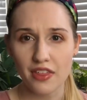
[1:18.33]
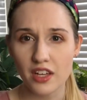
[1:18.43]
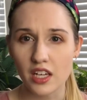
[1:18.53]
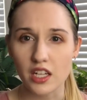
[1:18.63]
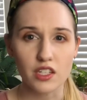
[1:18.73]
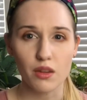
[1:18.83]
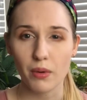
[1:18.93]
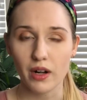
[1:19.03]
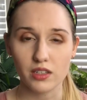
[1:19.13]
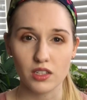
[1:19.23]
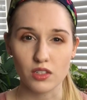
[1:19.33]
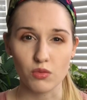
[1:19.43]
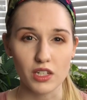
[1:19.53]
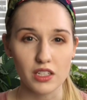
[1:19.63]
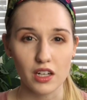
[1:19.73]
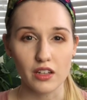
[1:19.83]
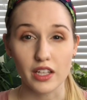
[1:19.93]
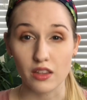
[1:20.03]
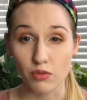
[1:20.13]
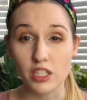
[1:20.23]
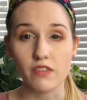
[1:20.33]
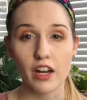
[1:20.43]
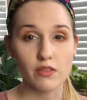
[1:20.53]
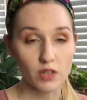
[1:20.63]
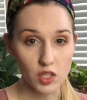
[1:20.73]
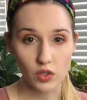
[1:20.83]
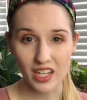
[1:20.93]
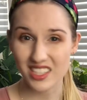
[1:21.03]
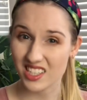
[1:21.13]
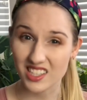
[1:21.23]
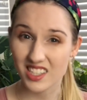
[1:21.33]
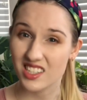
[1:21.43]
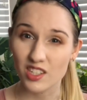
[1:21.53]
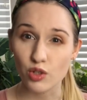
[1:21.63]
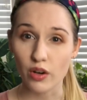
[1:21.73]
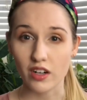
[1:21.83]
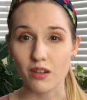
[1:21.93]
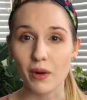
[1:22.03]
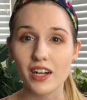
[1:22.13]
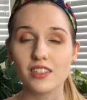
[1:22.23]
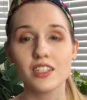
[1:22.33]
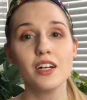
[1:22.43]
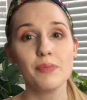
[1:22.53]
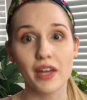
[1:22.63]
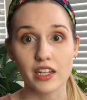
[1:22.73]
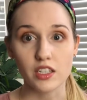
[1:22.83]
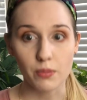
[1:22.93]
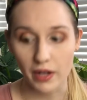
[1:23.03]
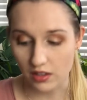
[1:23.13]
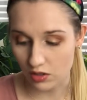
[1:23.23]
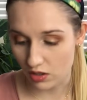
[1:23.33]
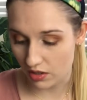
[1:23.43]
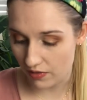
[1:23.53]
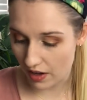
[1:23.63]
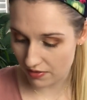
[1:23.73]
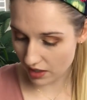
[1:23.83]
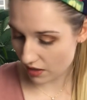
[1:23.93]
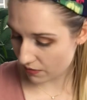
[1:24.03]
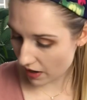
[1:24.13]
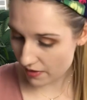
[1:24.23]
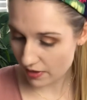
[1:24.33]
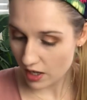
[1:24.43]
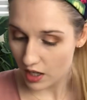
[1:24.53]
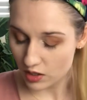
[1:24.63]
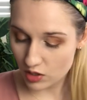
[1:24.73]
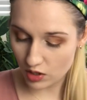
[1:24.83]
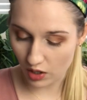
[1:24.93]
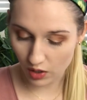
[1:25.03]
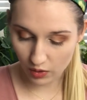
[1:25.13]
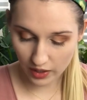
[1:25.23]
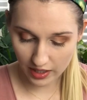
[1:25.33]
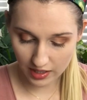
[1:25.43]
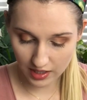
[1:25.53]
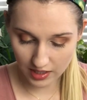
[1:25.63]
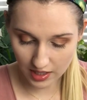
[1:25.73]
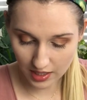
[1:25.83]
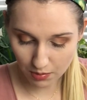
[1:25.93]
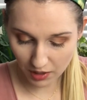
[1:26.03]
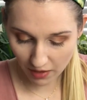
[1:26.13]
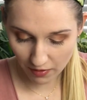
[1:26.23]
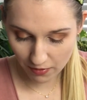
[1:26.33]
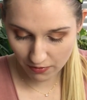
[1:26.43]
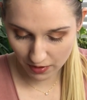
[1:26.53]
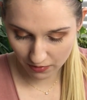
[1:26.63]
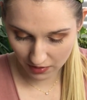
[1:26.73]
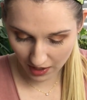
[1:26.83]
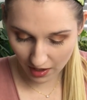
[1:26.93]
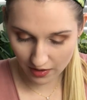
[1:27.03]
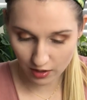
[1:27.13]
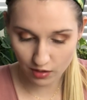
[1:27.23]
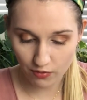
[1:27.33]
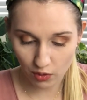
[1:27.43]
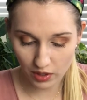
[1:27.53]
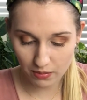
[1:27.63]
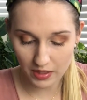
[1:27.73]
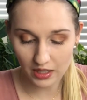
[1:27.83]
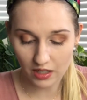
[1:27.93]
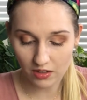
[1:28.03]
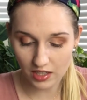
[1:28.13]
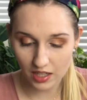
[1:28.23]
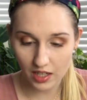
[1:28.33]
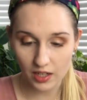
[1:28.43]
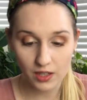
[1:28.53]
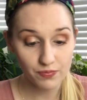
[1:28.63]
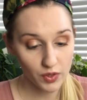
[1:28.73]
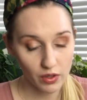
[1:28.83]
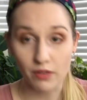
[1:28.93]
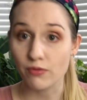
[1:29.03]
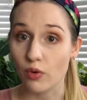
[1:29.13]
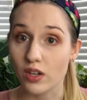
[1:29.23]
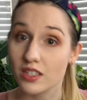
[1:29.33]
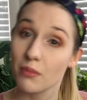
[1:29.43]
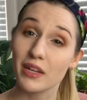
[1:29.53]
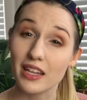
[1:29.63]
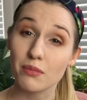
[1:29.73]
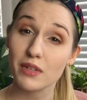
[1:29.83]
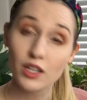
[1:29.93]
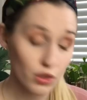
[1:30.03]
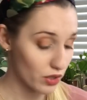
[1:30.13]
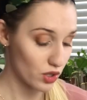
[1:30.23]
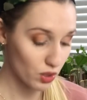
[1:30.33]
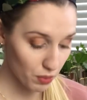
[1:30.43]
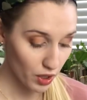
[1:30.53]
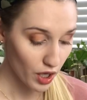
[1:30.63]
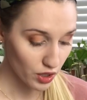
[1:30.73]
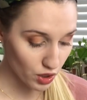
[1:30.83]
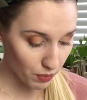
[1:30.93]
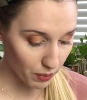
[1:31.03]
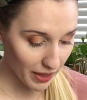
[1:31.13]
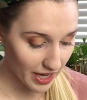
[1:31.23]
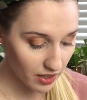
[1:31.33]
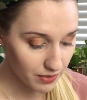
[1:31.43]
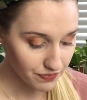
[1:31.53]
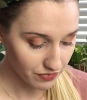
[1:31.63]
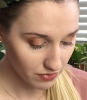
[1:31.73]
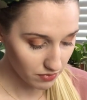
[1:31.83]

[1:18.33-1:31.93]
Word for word: I think each of the boxes retail, like the retail value of what you get is like 60 to 100 bucks, and again, you're paying $35.95. So it is SPF 50, and there's 40 milliliters in here, great for somebody like me who is super duper pale.